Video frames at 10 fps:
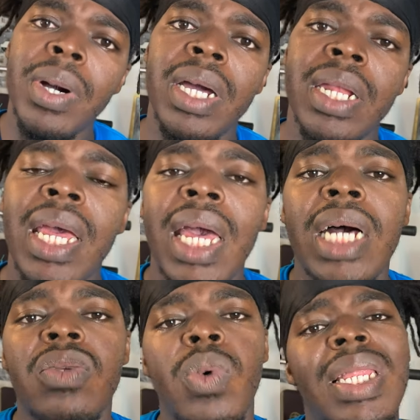button
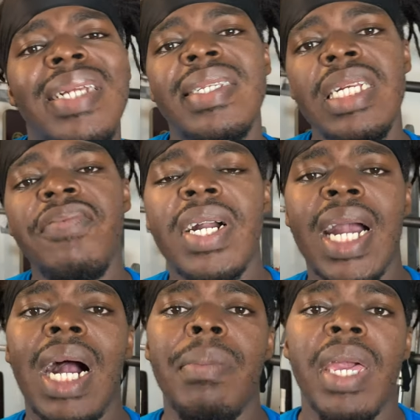as well as leave a
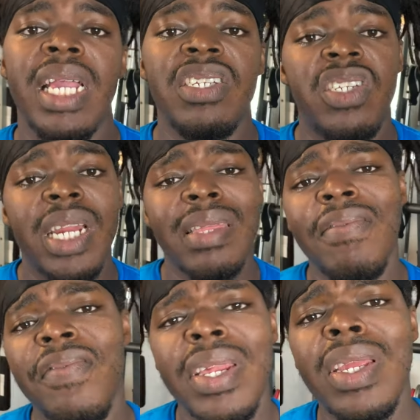comment and share the
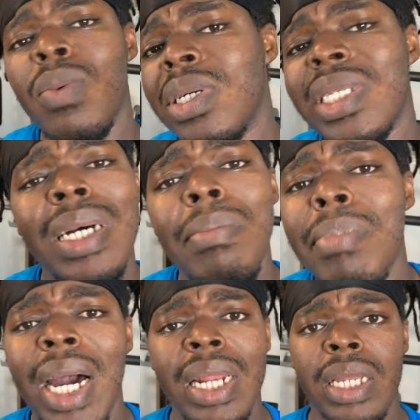video with
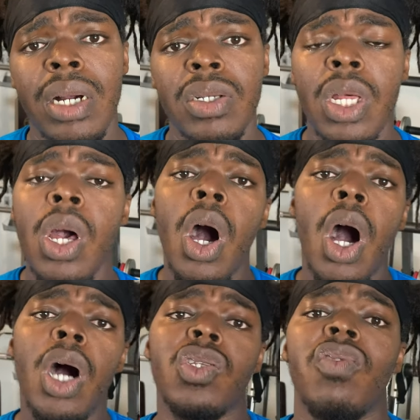somebody else.
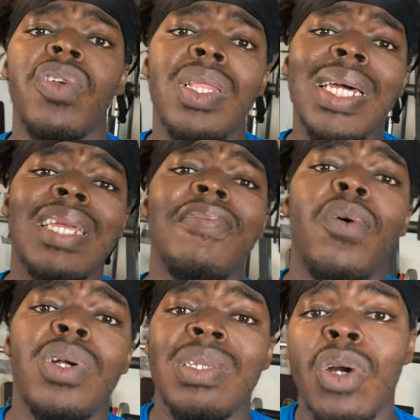Also, if you're looking
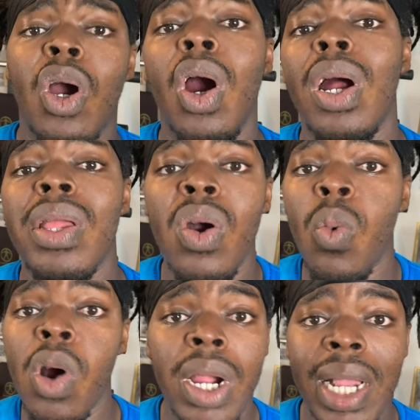for some cardio
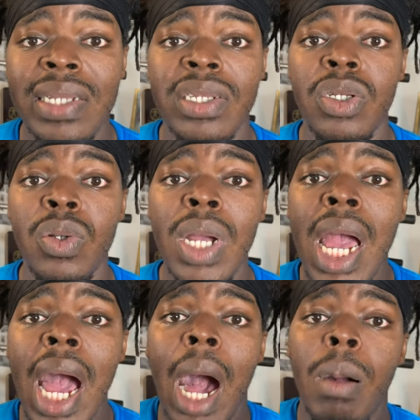workouts to do,
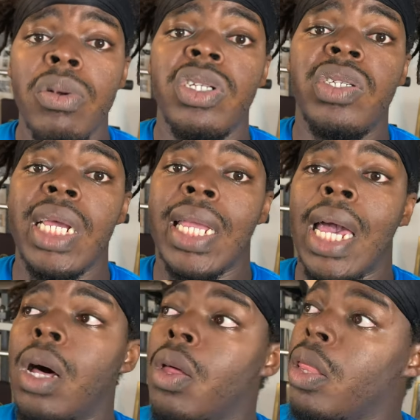I want you to check
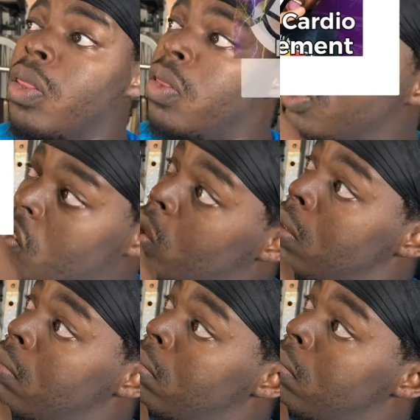out this one